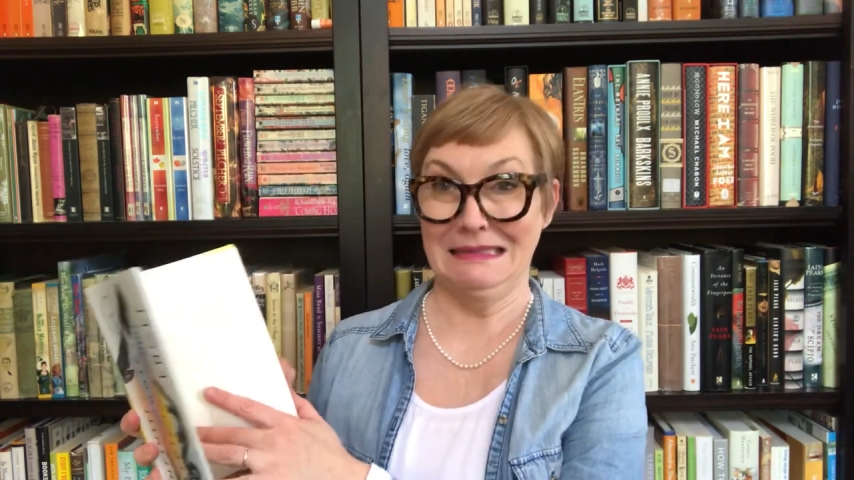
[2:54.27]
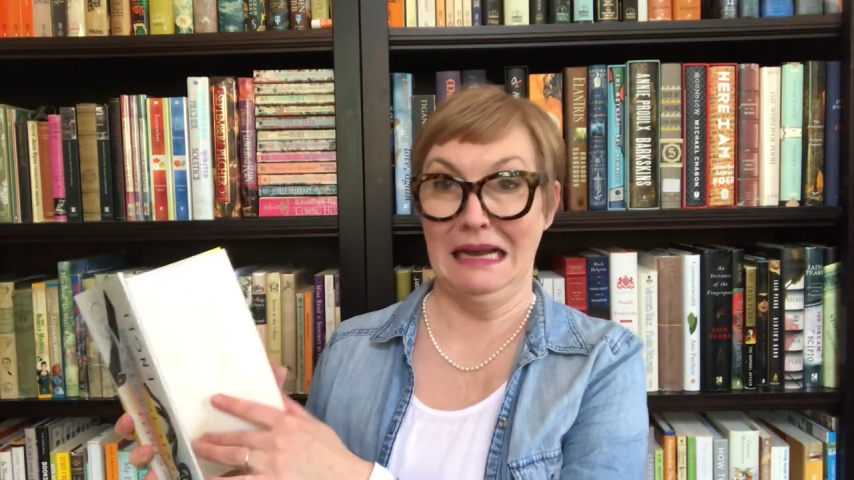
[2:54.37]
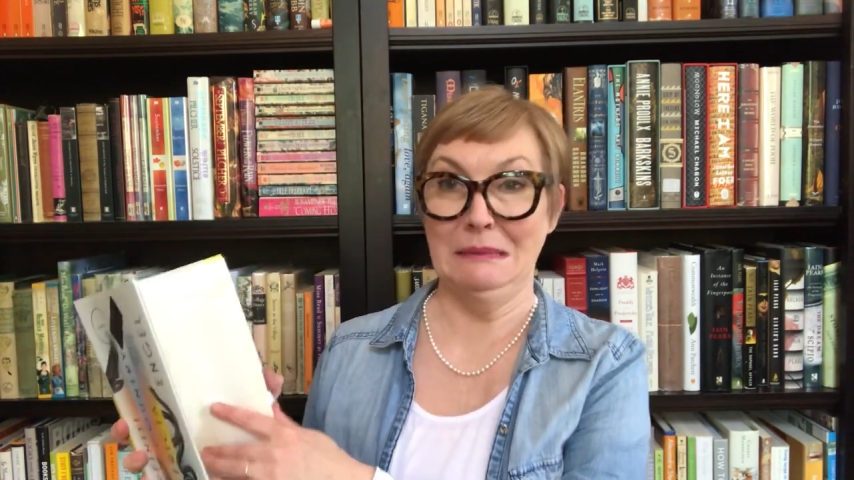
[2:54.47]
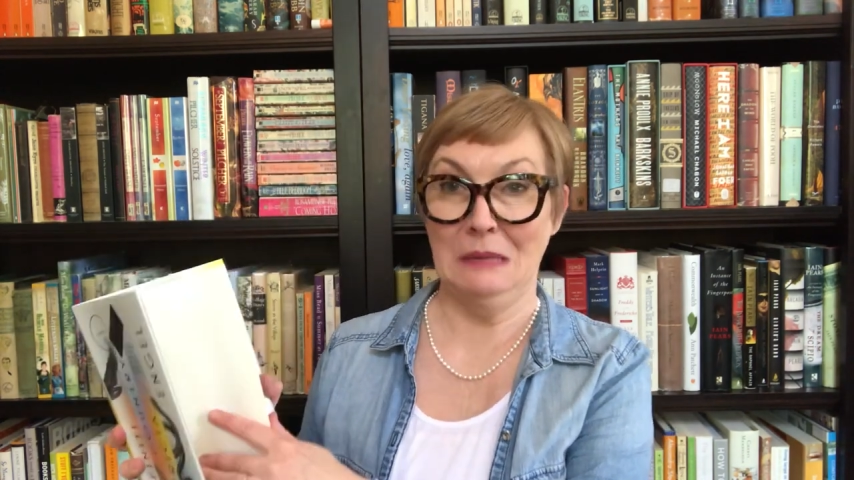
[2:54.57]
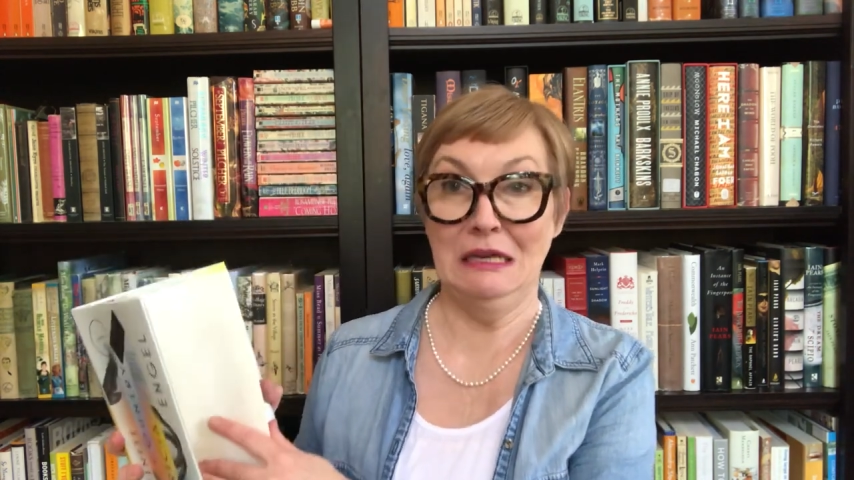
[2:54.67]

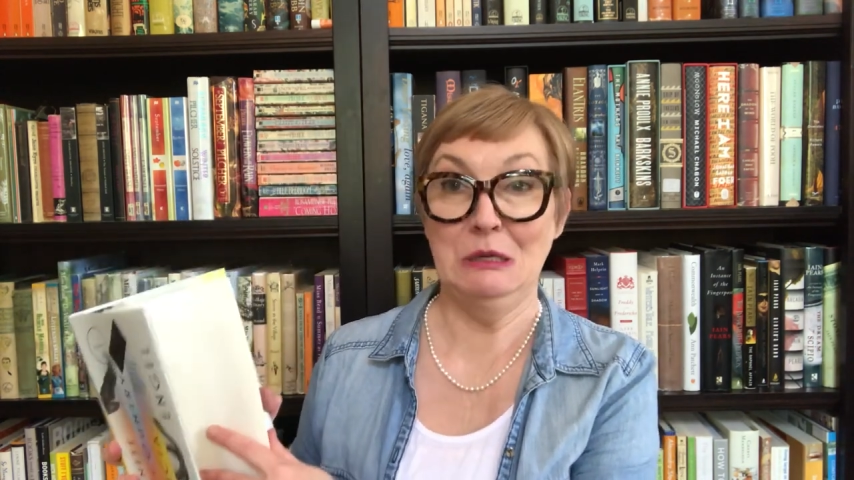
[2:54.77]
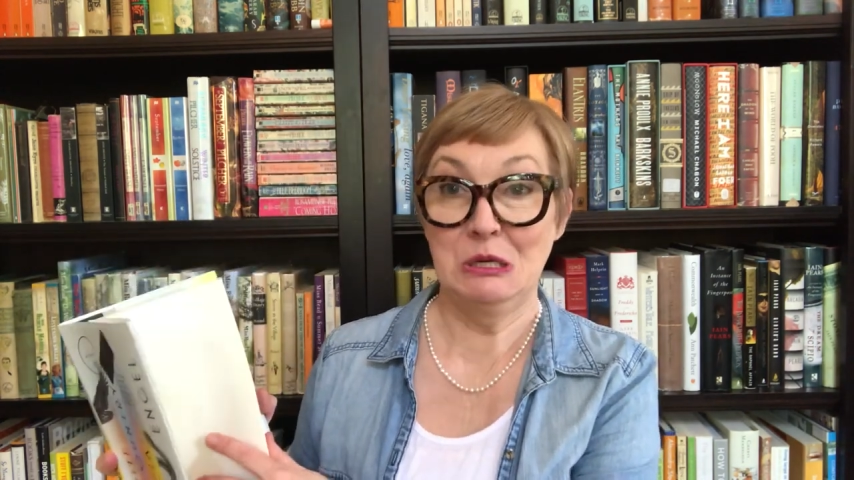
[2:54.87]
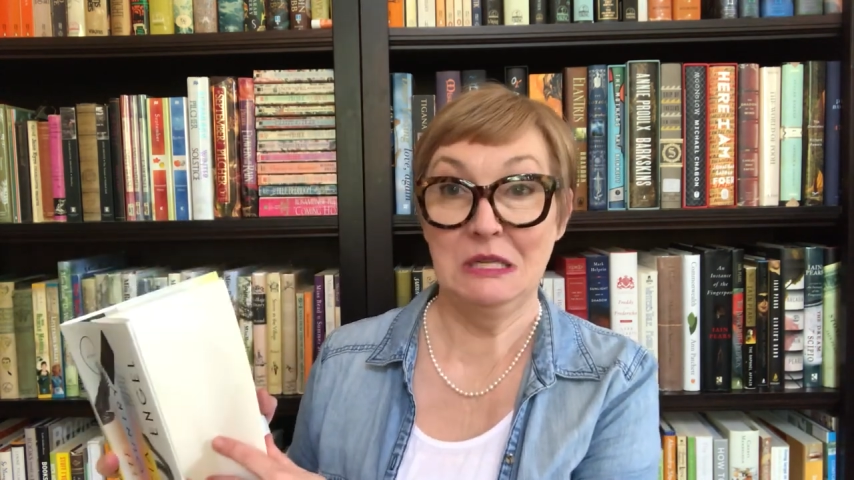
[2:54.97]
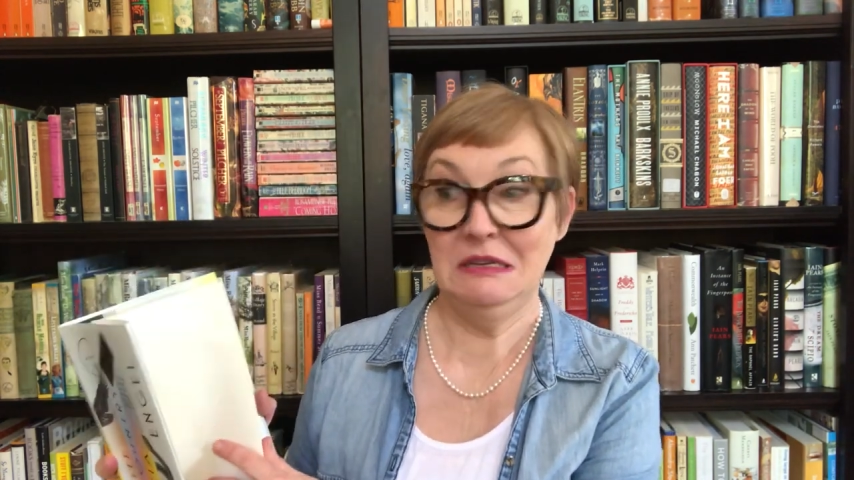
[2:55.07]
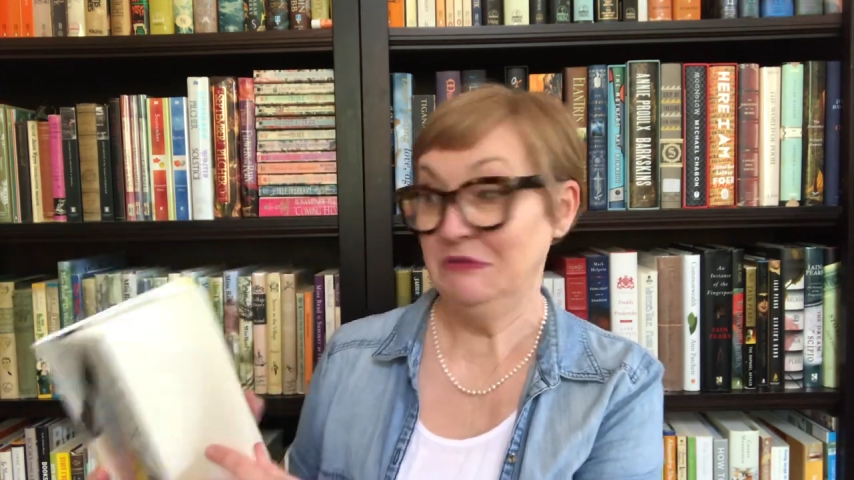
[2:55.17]
I'm not
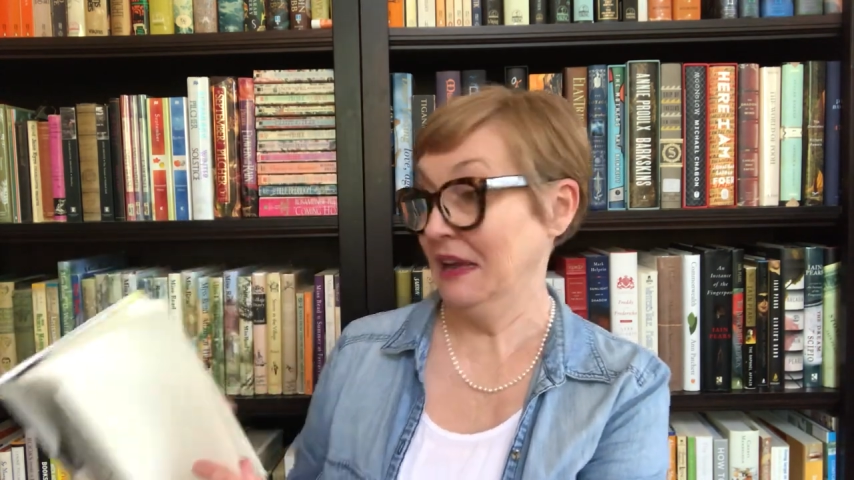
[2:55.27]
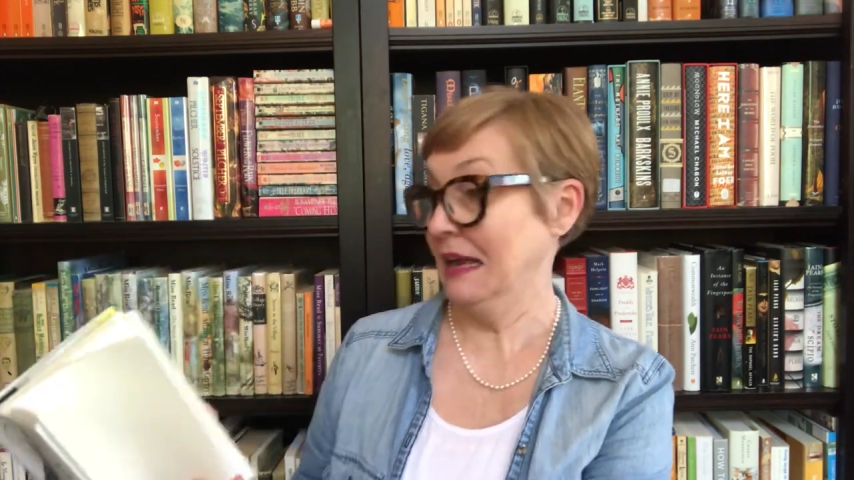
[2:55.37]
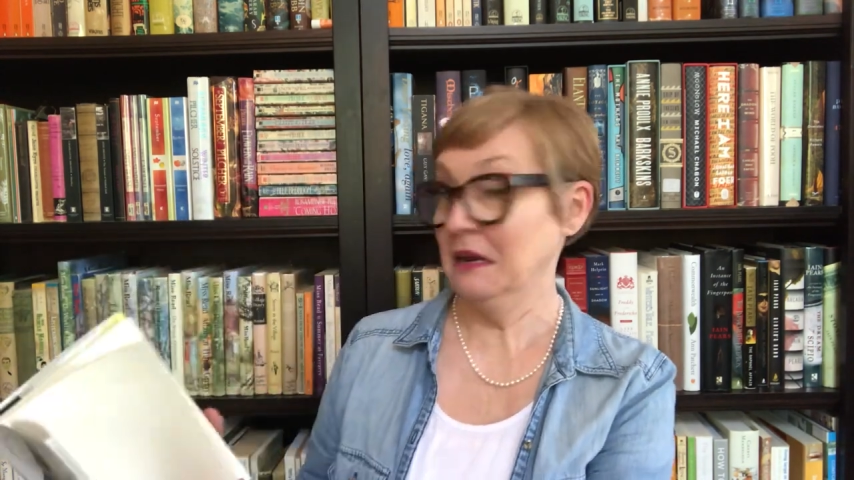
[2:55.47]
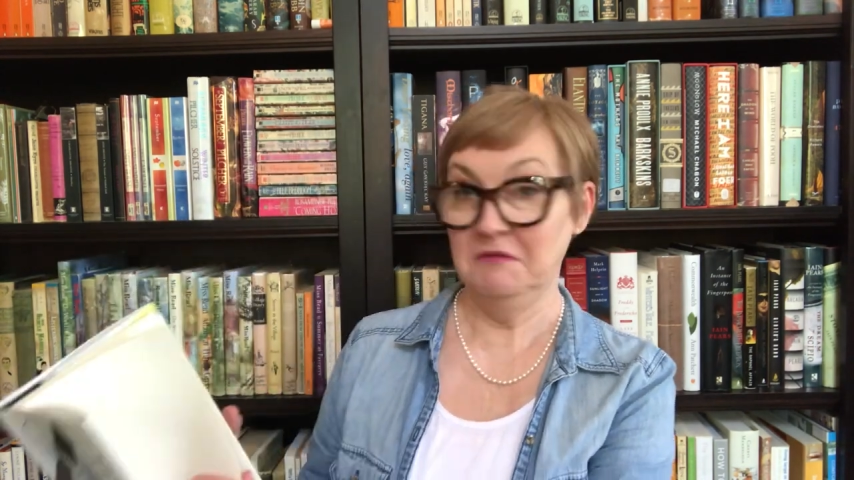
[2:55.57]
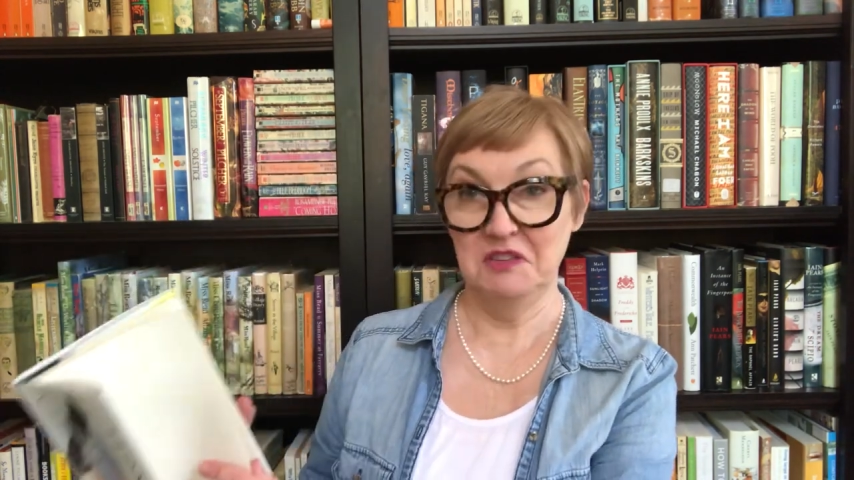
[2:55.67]
usually a fan of,